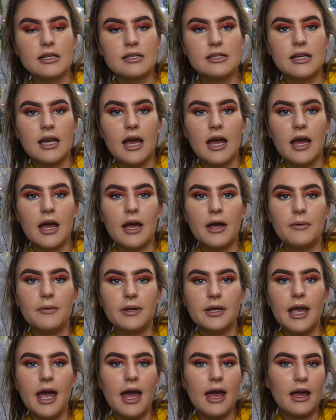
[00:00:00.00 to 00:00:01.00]
So,
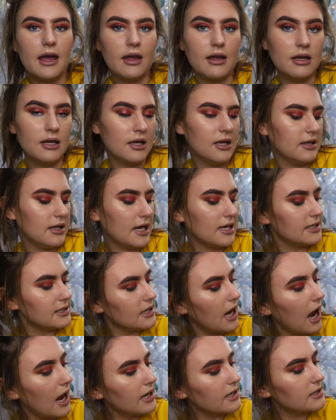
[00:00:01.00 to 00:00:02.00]
yeah, that's
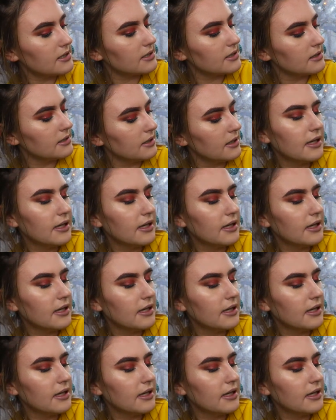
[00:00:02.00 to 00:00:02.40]
nice.